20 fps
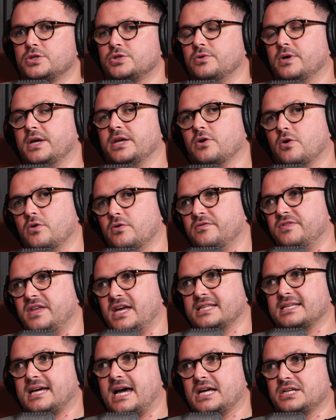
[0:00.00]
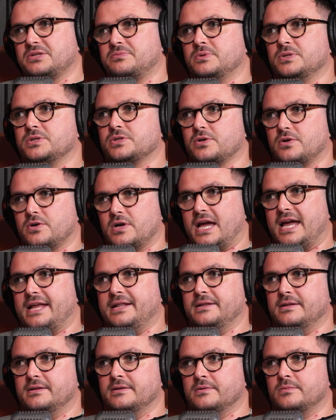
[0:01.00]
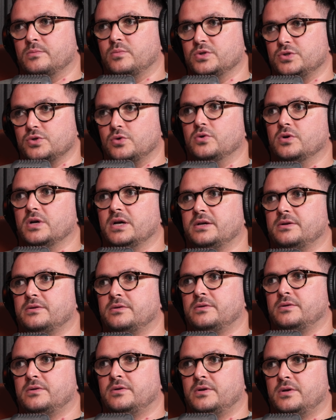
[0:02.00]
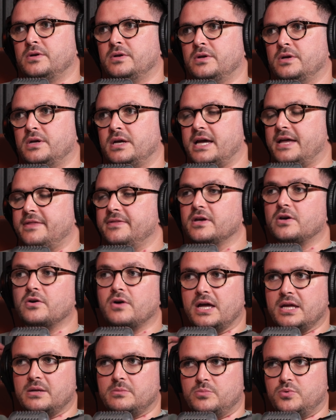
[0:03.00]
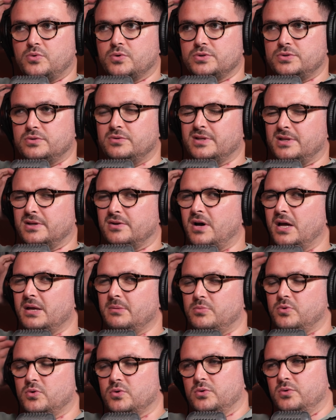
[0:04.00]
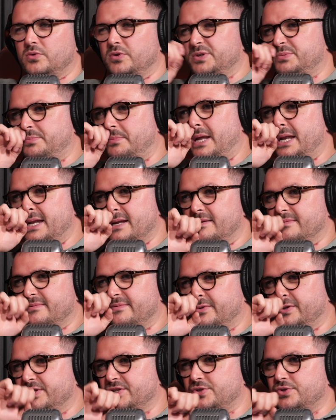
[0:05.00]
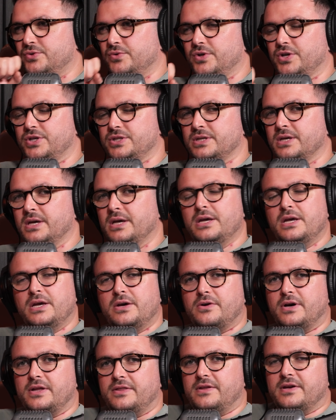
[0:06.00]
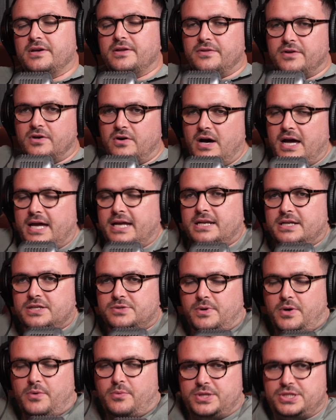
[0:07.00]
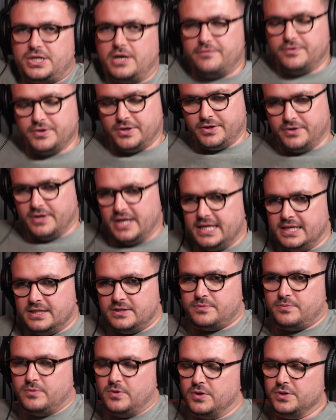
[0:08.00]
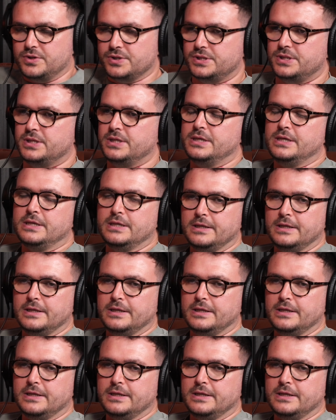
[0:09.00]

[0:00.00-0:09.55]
So like all of the attachments are in Wedola in the client portal. Like the client portal looks mint, looks so good. Like the client as well, which I really liked, was